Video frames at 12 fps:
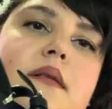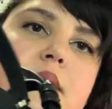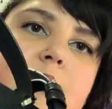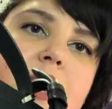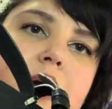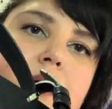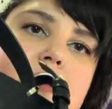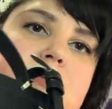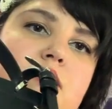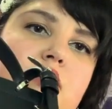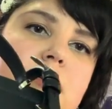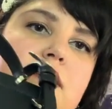the back is
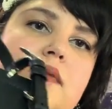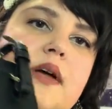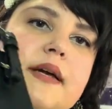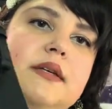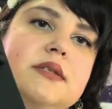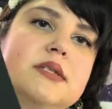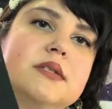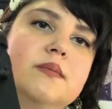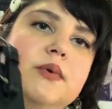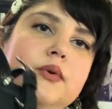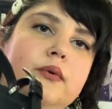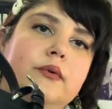more of like a
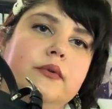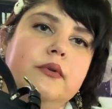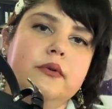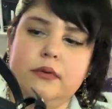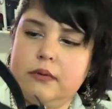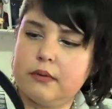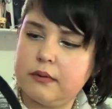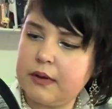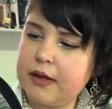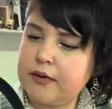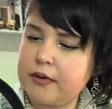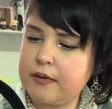smooth
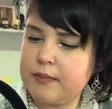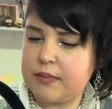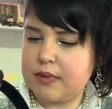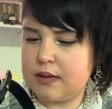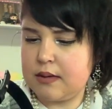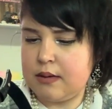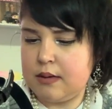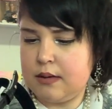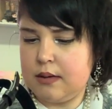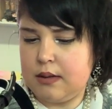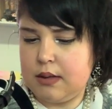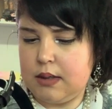leather
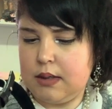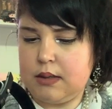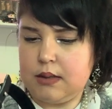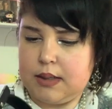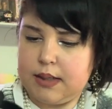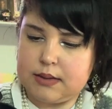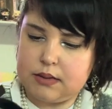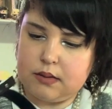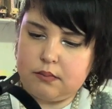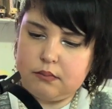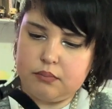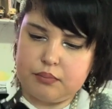and it has
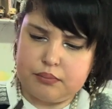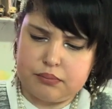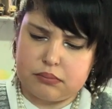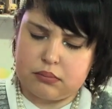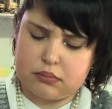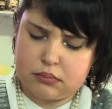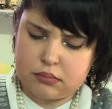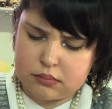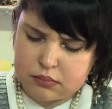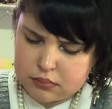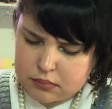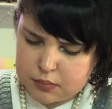a
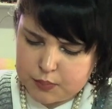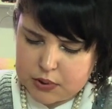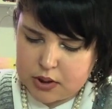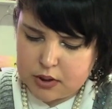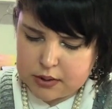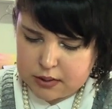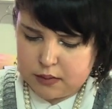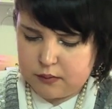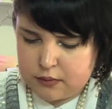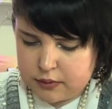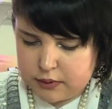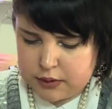pocket.
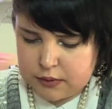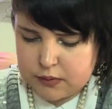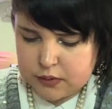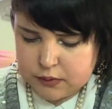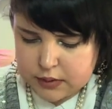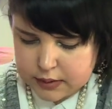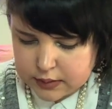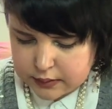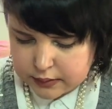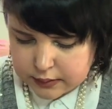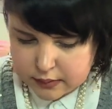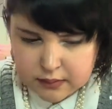What are you doing in
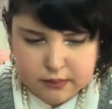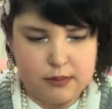there?